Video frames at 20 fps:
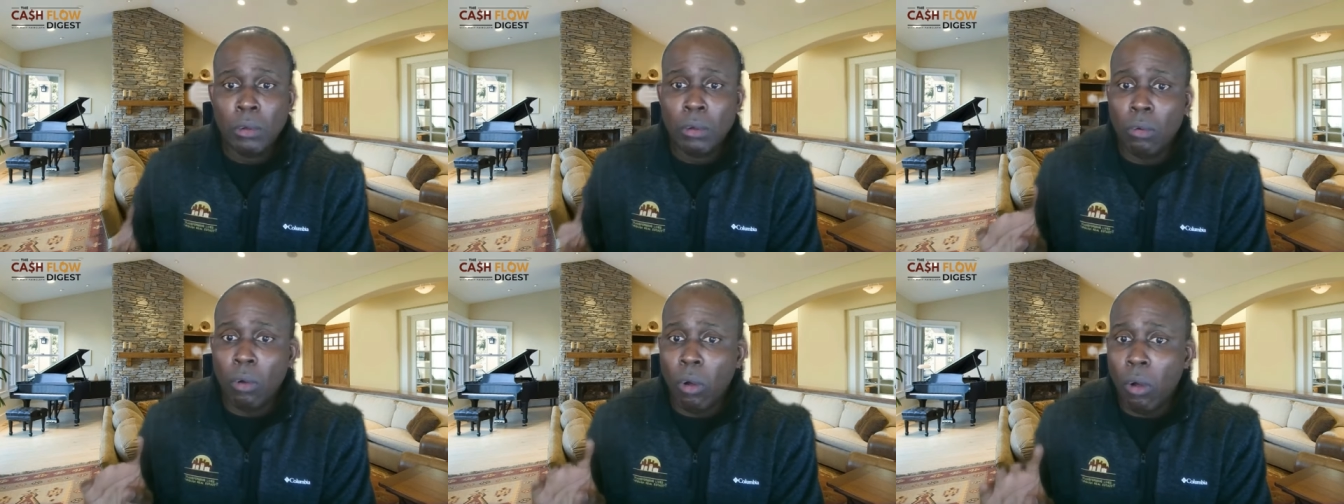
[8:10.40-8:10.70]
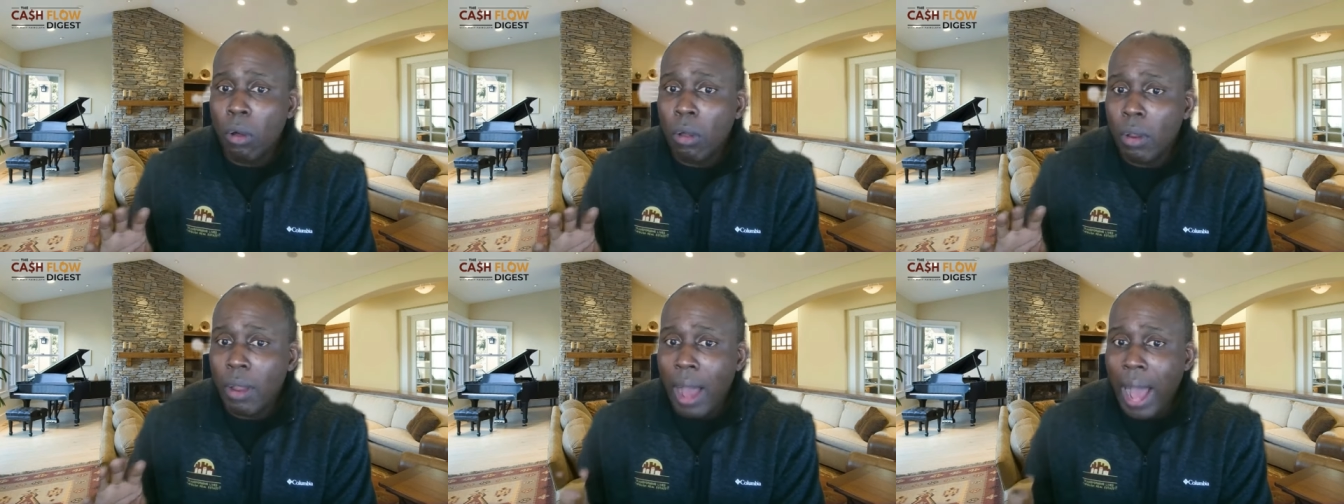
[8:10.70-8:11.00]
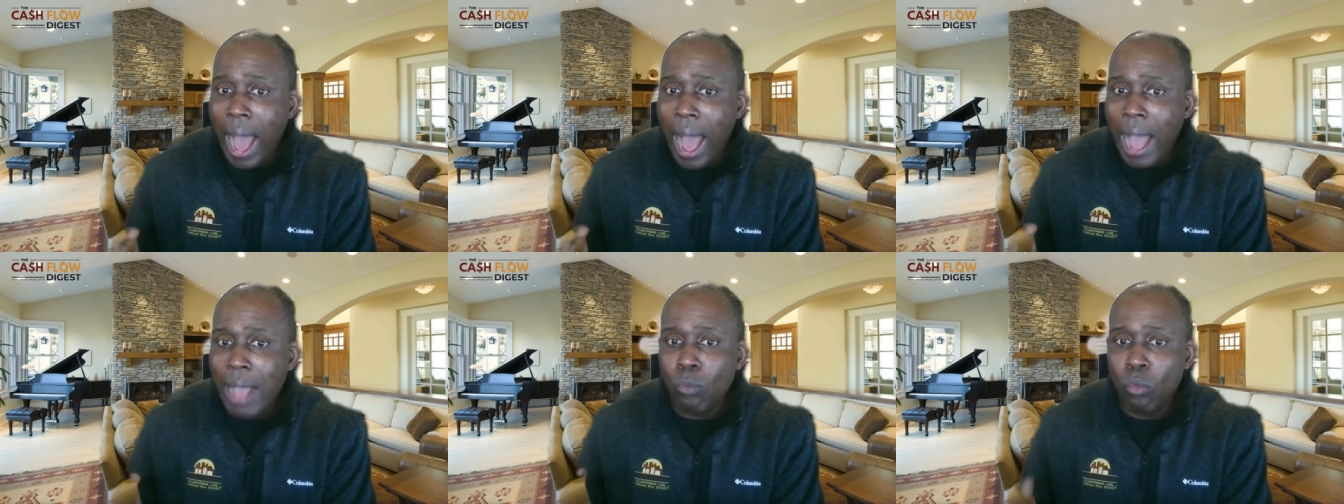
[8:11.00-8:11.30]
All
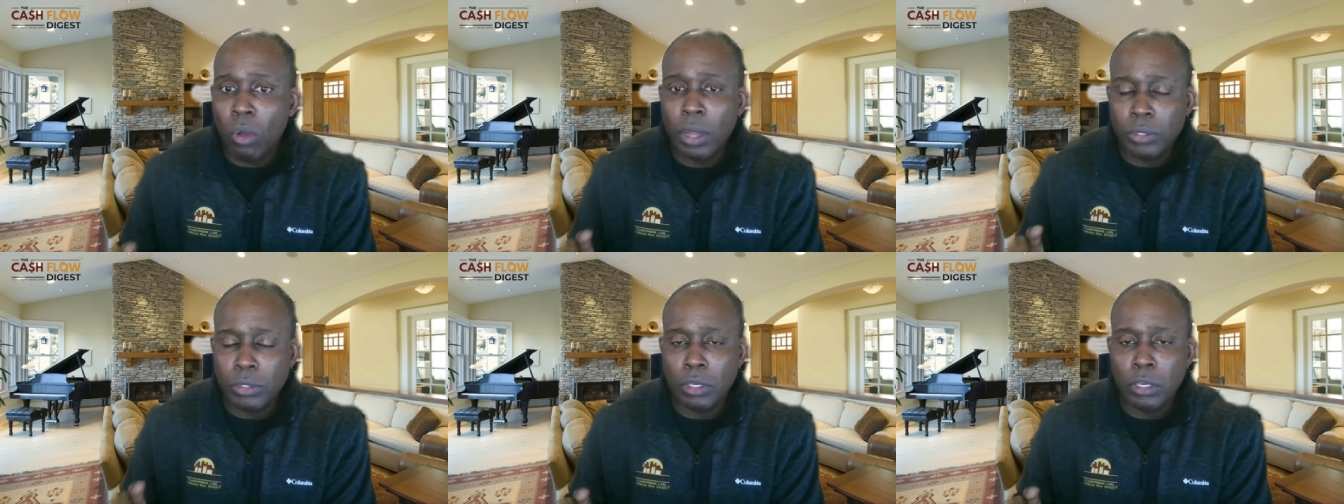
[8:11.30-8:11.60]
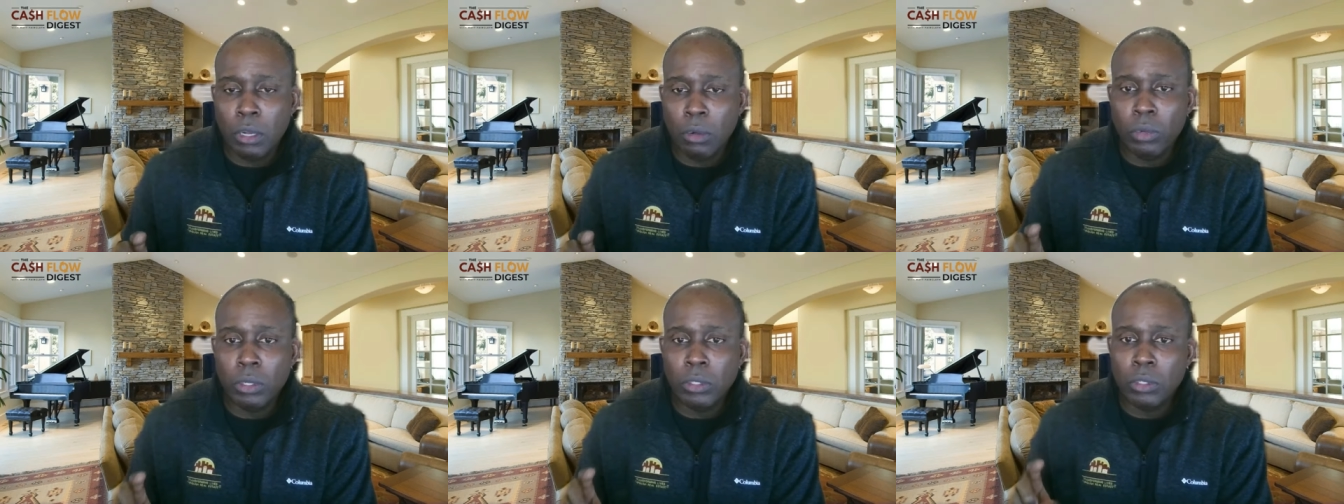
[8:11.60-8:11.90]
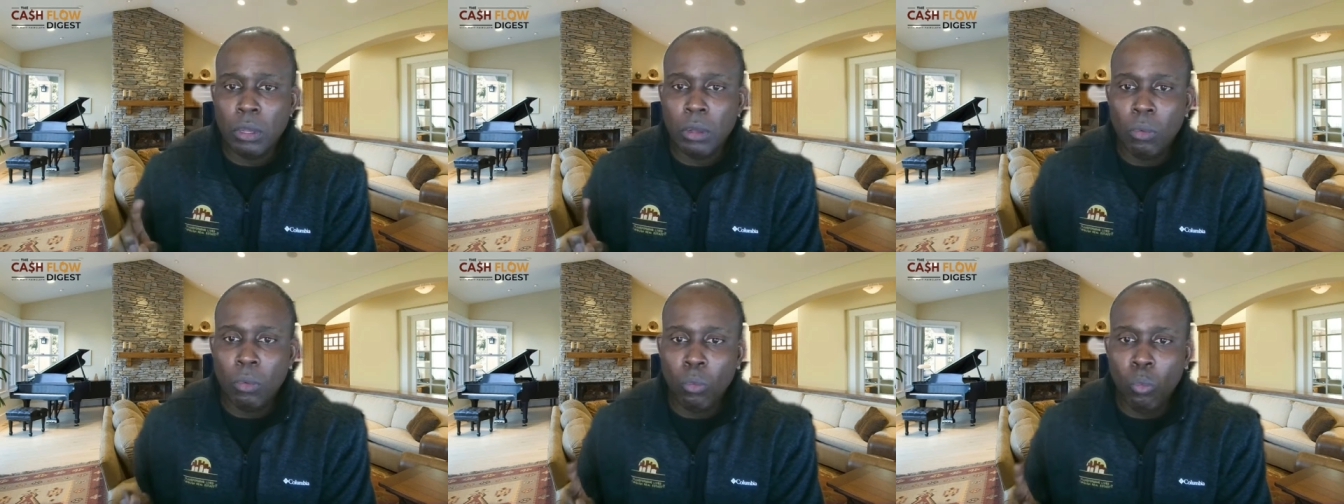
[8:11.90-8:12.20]
I want to know
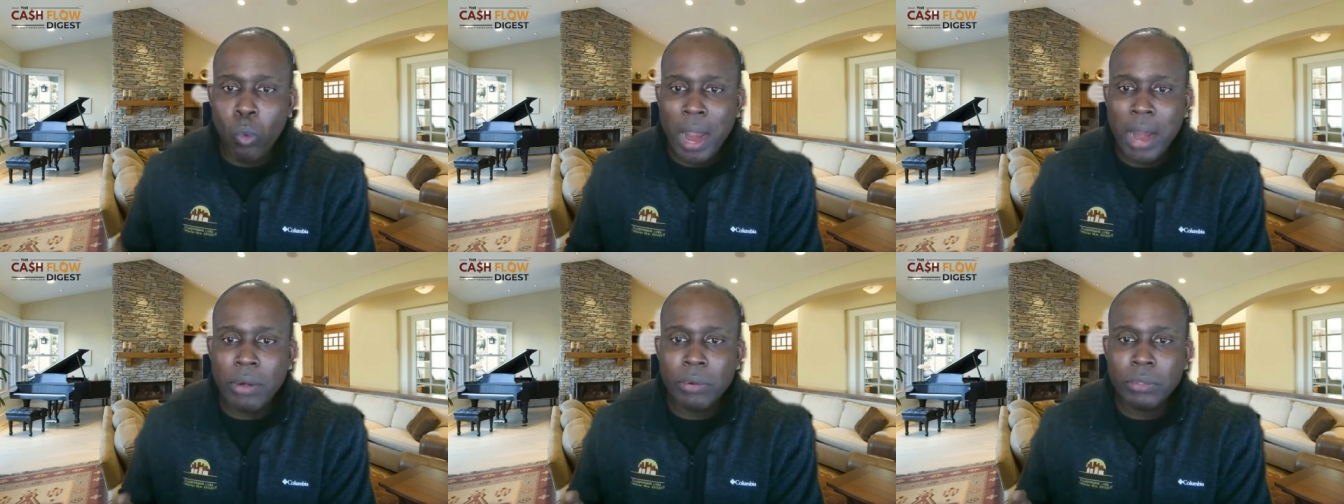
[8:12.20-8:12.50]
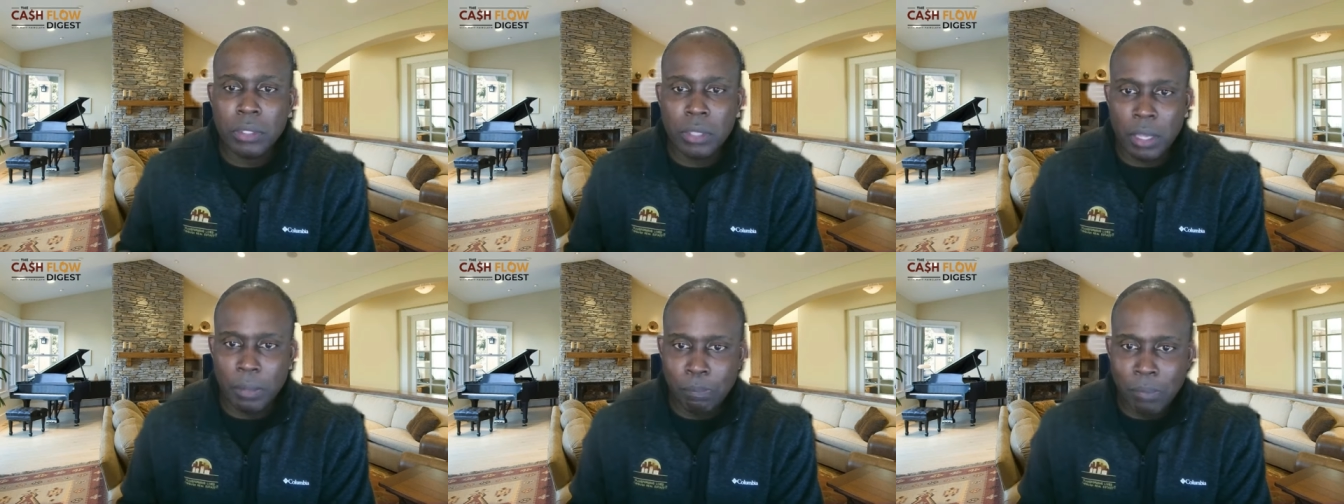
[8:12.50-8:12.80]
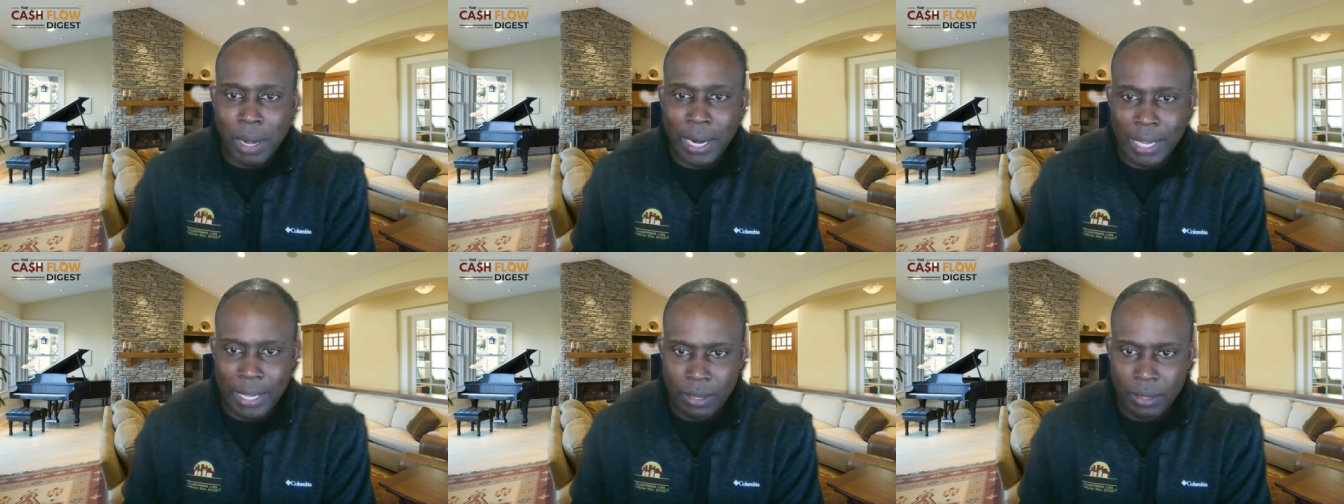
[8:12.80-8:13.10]
is where's the
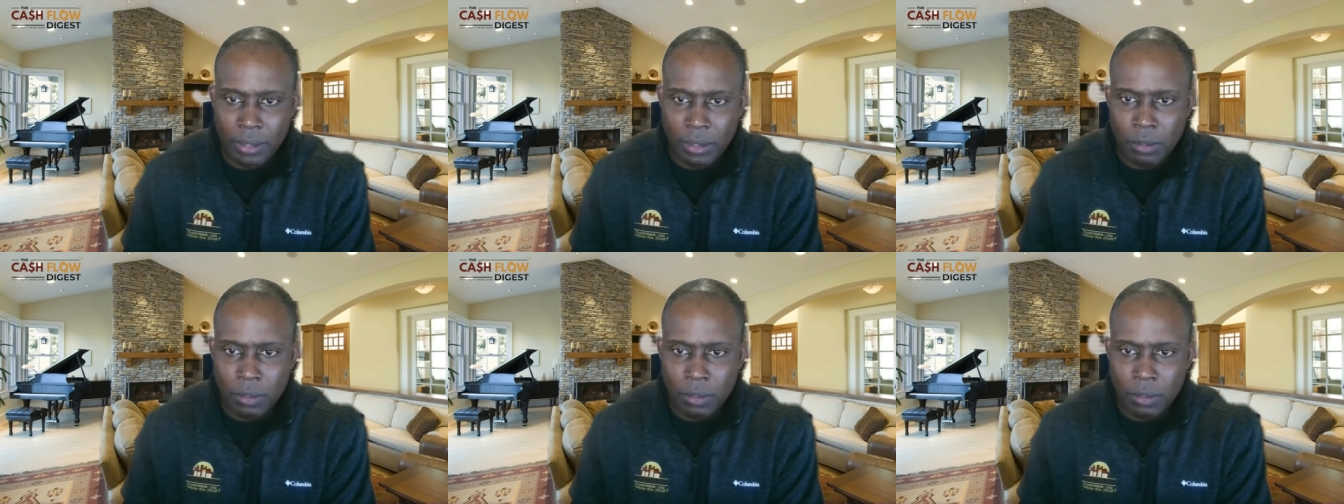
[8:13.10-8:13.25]
money,